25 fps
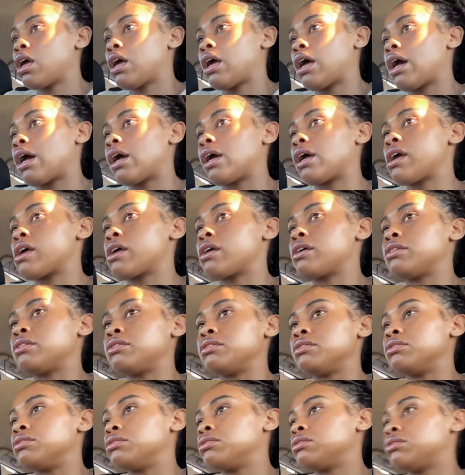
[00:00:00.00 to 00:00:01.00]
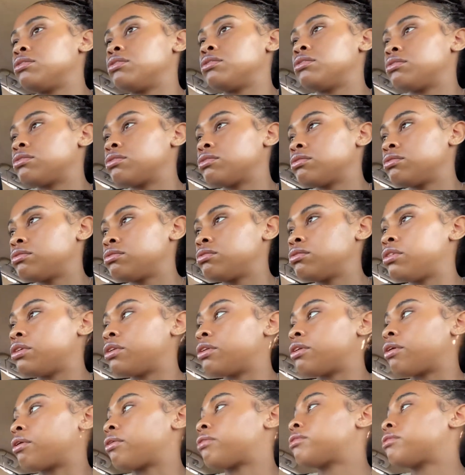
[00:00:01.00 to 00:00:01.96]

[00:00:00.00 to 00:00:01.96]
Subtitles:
and you know,